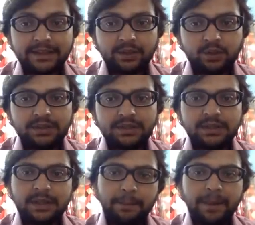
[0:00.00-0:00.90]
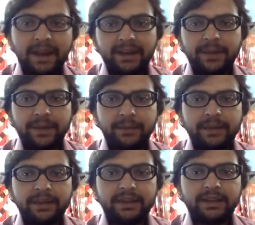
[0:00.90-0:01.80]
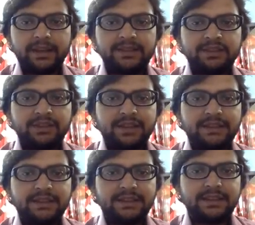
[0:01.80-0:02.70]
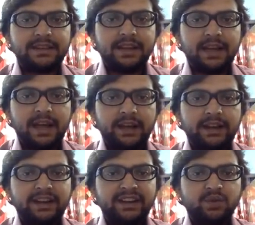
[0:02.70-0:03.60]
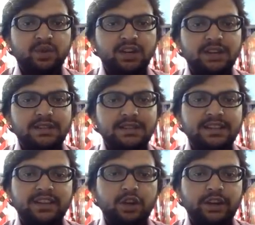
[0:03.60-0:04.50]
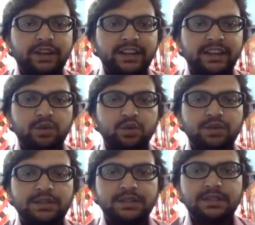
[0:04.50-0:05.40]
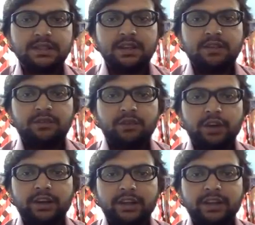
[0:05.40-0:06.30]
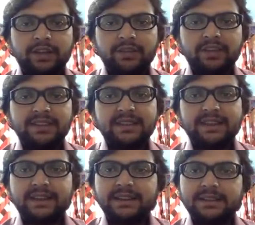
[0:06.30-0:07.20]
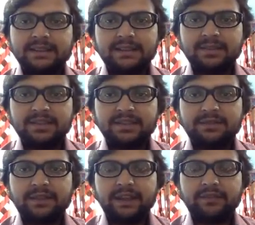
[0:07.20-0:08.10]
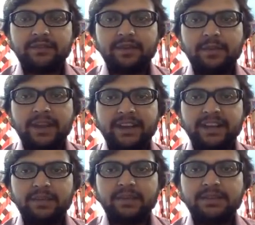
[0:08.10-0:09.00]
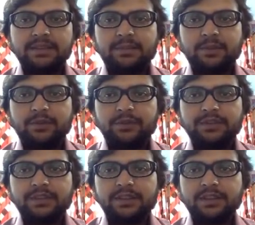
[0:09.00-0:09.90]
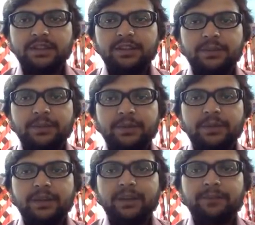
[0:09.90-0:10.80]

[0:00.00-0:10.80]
notes compiled by me. As you can see, our network security notes for TY-BSc-IT semester 5. My name is Professor Diruk Parmar.